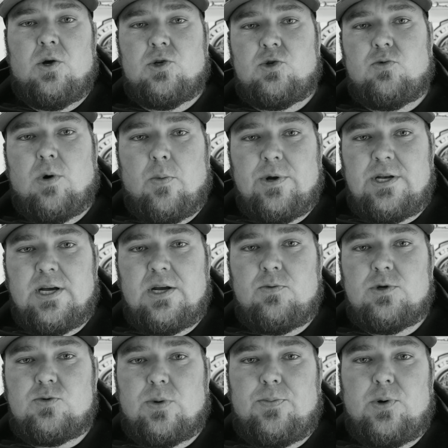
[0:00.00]
So what we did
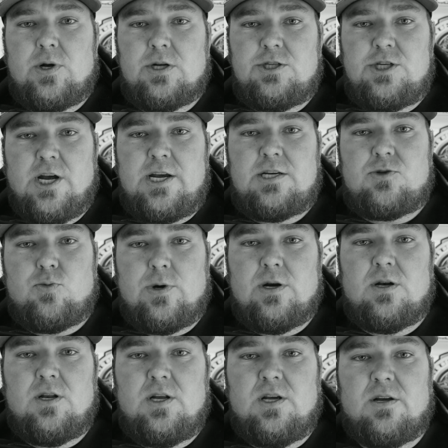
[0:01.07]
was we put a Jake's
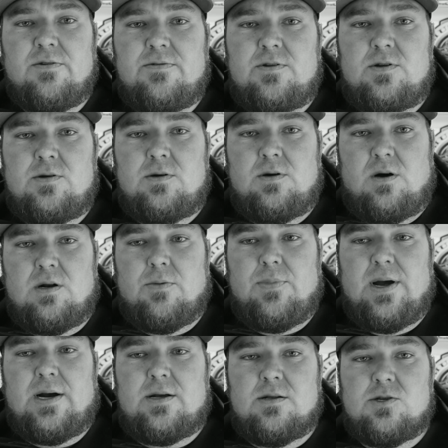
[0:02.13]
rear lift on the
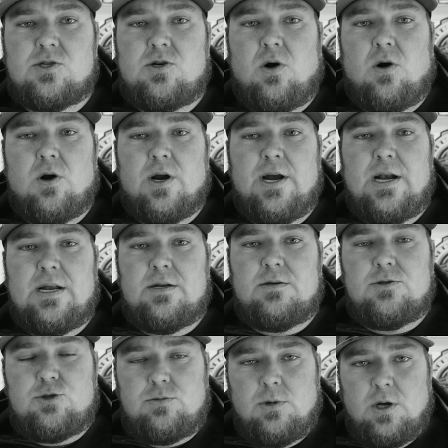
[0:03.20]
back of this kart, and it
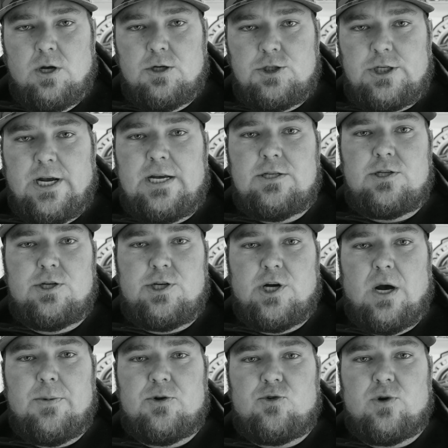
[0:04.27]
changed the
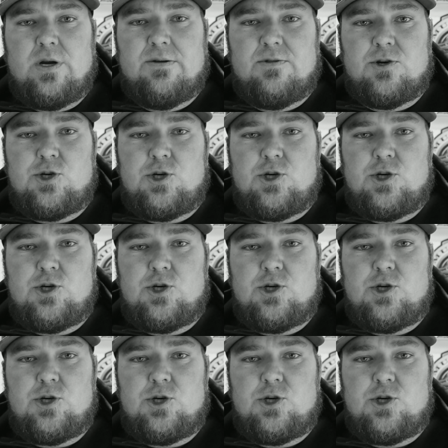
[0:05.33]
geometry of the